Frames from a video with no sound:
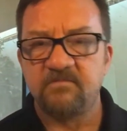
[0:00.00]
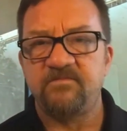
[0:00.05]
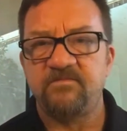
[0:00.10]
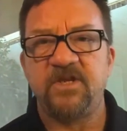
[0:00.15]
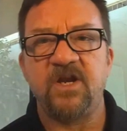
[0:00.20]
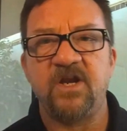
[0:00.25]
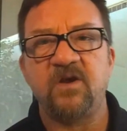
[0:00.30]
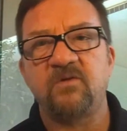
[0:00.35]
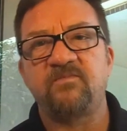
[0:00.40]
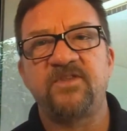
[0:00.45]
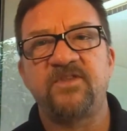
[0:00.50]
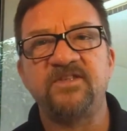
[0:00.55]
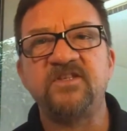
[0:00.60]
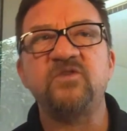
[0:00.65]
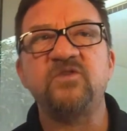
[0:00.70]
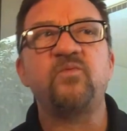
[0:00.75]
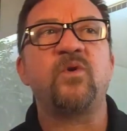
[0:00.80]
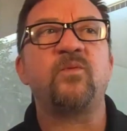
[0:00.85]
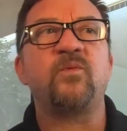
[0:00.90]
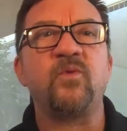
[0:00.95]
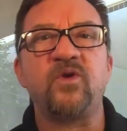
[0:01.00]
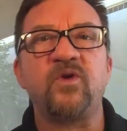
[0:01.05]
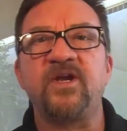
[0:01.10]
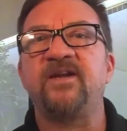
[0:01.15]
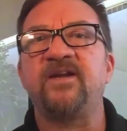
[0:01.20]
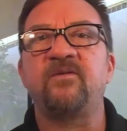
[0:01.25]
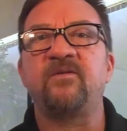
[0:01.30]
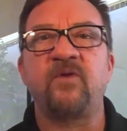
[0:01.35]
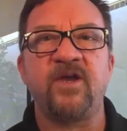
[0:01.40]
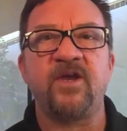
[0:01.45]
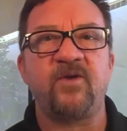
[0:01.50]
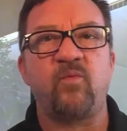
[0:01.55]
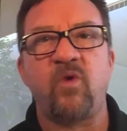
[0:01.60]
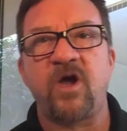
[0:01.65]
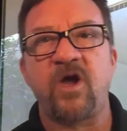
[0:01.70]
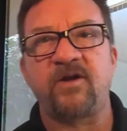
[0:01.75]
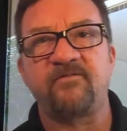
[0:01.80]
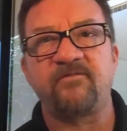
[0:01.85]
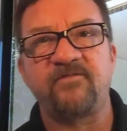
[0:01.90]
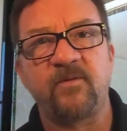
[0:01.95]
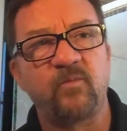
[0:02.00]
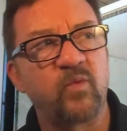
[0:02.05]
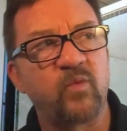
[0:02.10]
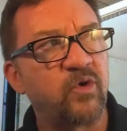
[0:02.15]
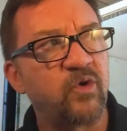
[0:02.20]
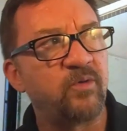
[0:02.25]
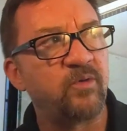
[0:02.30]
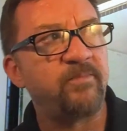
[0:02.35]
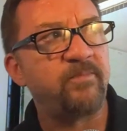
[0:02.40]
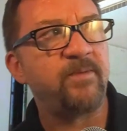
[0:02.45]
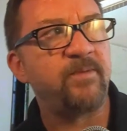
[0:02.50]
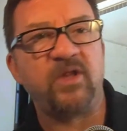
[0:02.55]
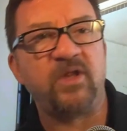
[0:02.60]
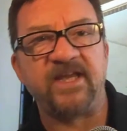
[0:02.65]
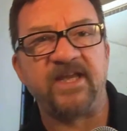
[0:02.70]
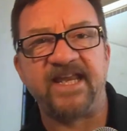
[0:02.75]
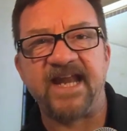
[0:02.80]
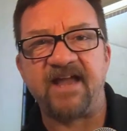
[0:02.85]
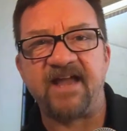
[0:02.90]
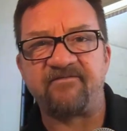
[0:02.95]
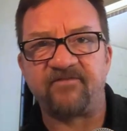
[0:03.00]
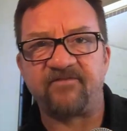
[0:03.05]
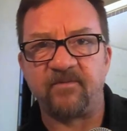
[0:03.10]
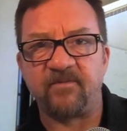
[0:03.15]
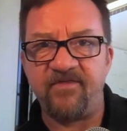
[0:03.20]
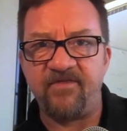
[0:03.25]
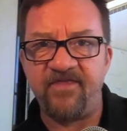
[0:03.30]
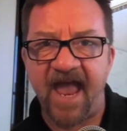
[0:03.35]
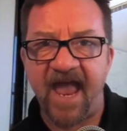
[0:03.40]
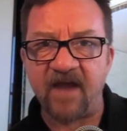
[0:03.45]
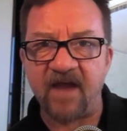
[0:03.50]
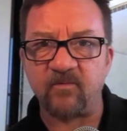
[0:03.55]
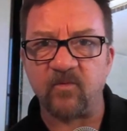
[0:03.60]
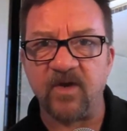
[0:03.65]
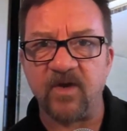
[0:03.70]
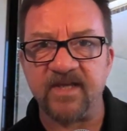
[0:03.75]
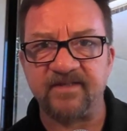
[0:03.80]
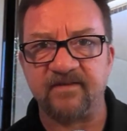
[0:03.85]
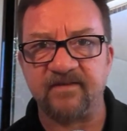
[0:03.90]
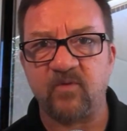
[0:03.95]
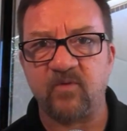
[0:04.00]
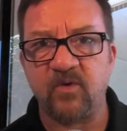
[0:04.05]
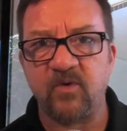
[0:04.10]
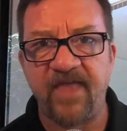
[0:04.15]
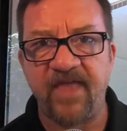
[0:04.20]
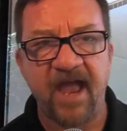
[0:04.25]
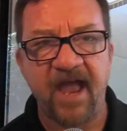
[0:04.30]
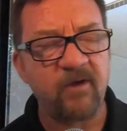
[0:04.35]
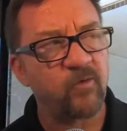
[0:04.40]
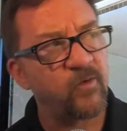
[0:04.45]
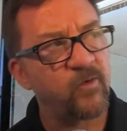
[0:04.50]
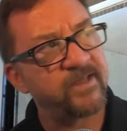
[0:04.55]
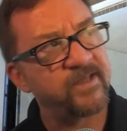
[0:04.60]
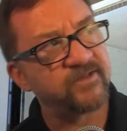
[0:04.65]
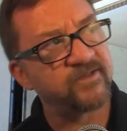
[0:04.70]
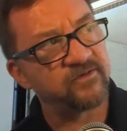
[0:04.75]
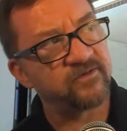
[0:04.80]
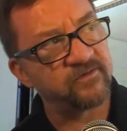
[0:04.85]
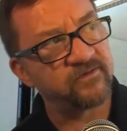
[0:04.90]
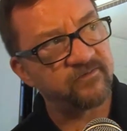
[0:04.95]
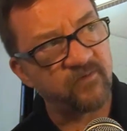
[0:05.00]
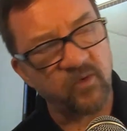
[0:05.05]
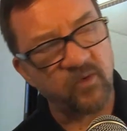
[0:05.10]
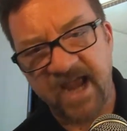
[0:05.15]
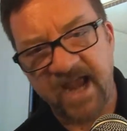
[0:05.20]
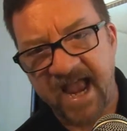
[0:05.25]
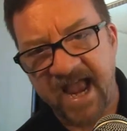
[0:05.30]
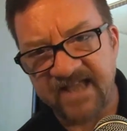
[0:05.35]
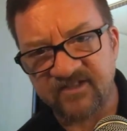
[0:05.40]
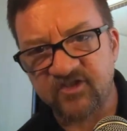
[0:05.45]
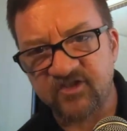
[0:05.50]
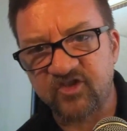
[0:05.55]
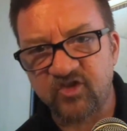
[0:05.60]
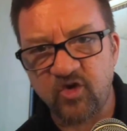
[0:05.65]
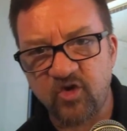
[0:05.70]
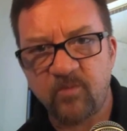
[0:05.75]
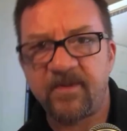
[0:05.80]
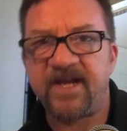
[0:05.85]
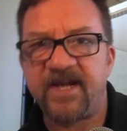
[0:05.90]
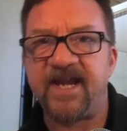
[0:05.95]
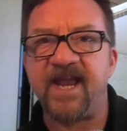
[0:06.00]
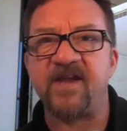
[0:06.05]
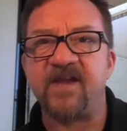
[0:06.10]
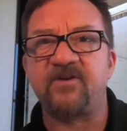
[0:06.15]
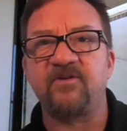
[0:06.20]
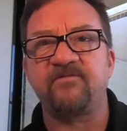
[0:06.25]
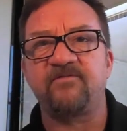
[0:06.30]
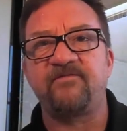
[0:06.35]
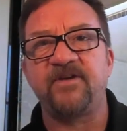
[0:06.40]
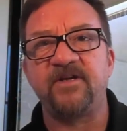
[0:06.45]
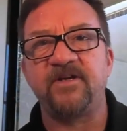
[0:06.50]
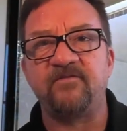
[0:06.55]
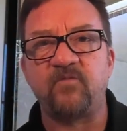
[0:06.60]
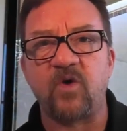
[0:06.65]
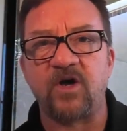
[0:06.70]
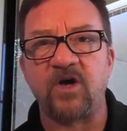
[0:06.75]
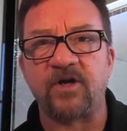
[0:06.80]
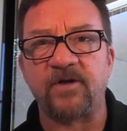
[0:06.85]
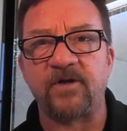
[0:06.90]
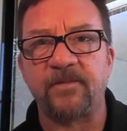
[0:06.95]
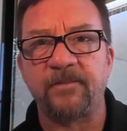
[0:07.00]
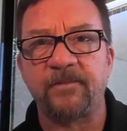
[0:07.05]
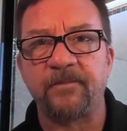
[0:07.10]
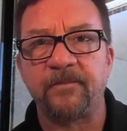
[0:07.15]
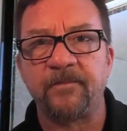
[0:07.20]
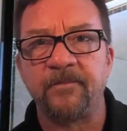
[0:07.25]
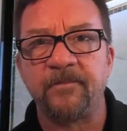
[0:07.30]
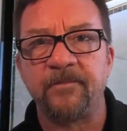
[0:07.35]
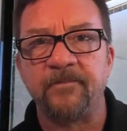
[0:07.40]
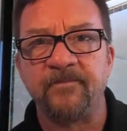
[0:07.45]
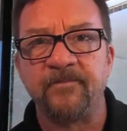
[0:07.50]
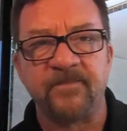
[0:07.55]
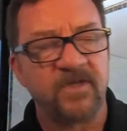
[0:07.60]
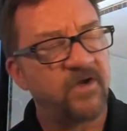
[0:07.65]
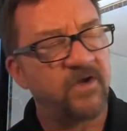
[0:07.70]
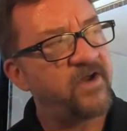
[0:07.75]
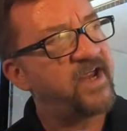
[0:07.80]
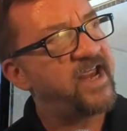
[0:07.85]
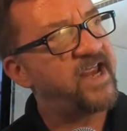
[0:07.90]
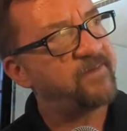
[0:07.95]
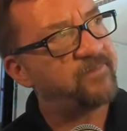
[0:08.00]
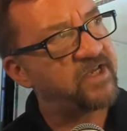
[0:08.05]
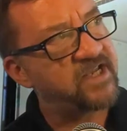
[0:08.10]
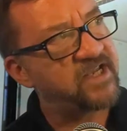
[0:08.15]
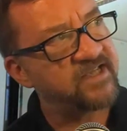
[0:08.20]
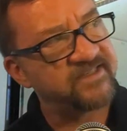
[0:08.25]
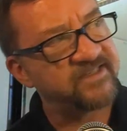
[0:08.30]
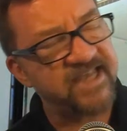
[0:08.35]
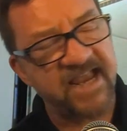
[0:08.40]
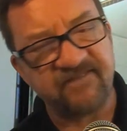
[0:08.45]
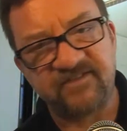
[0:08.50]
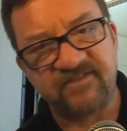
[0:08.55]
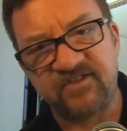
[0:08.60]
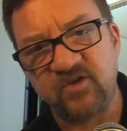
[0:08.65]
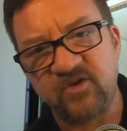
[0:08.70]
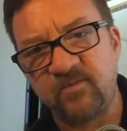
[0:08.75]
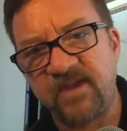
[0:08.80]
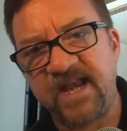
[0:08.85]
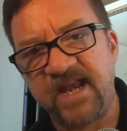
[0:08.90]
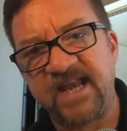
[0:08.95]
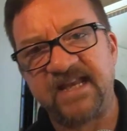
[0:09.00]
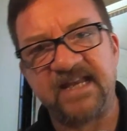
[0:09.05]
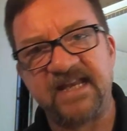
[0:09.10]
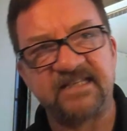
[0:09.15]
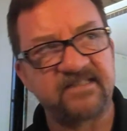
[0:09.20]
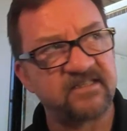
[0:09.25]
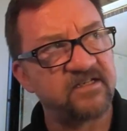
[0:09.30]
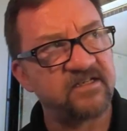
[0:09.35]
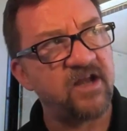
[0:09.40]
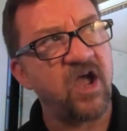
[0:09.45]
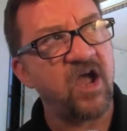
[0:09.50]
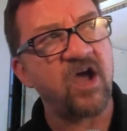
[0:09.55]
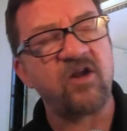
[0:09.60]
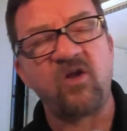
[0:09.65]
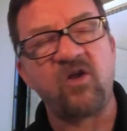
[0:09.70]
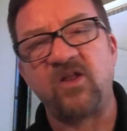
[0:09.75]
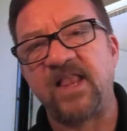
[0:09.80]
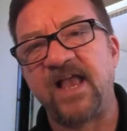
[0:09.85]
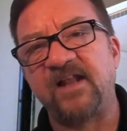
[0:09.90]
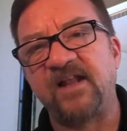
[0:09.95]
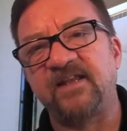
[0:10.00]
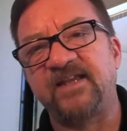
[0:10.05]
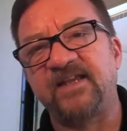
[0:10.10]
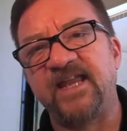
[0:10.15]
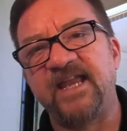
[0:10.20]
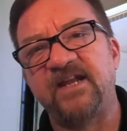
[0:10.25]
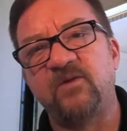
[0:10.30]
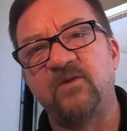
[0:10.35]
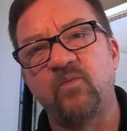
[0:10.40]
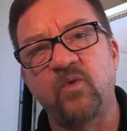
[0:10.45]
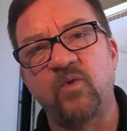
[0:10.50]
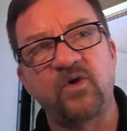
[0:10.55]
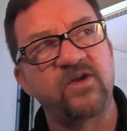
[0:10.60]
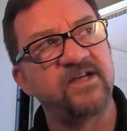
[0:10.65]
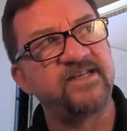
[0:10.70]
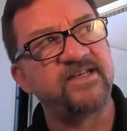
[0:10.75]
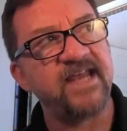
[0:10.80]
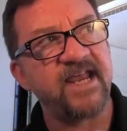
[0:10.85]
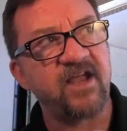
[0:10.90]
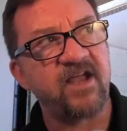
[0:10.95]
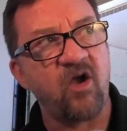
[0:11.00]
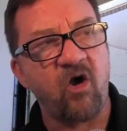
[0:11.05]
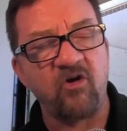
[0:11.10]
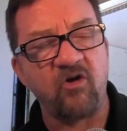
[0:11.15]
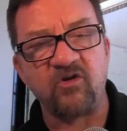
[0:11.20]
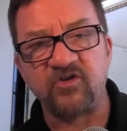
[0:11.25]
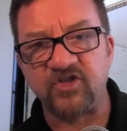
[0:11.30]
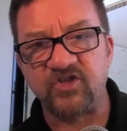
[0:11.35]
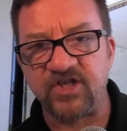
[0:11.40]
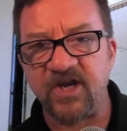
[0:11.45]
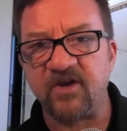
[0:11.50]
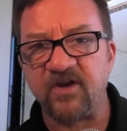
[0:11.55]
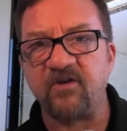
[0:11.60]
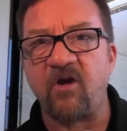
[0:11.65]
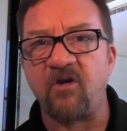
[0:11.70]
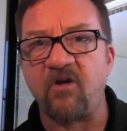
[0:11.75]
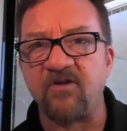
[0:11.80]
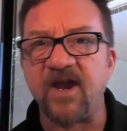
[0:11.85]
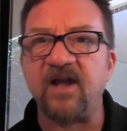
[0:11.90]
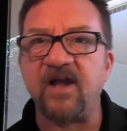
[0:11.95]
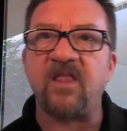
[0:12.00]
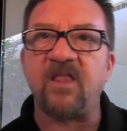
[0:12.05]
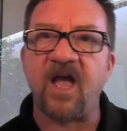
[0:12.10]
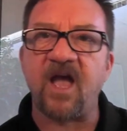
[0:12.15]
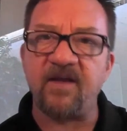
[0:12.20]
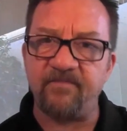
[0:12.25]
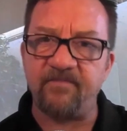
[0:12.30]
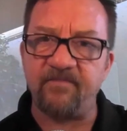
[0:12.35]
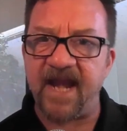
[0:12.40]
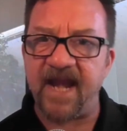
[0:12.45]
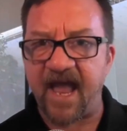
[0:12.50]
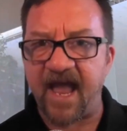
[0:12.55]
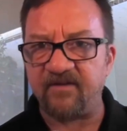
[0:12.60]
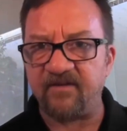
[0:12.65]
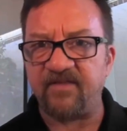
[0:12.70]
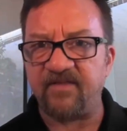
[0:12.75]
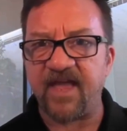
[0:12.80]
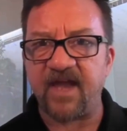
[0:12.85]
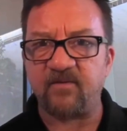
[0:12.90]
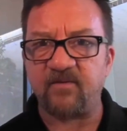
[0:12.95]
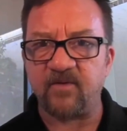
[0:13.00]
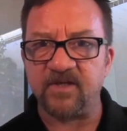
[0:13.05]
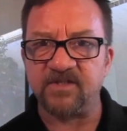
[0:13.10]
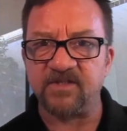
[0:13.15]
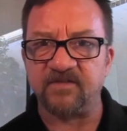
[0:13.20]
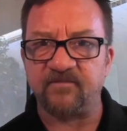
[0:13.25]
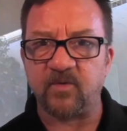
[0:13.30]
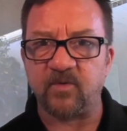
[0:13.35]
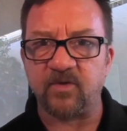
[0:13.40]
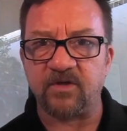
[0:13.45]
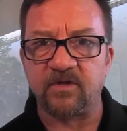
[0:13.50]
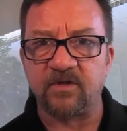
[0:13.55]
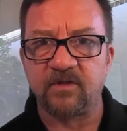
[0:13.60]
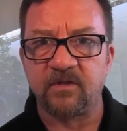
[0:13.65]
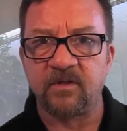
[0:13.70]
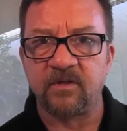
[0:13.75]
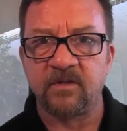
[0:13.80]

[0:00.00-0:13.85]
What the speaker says: You know, this is where we're going to get water from. We're going to be pulling it out from that reservoir. That reservoir has so many acre feet of water, right? And because they have so many and it's not all allocated, we're going to take our share, our allotment out of that reservoir,